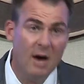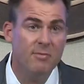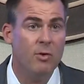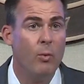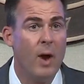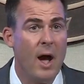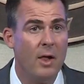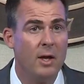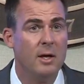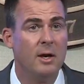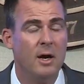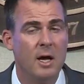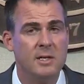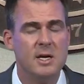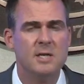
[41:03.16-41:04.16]
of the rally.
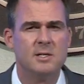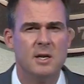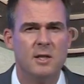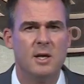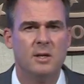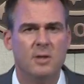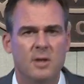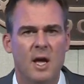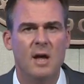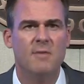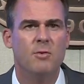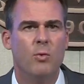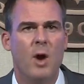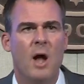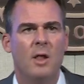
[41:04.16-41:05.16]
I got tested, I think, the day
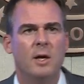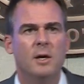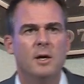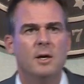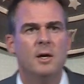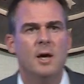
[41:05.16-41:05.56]
of the rally.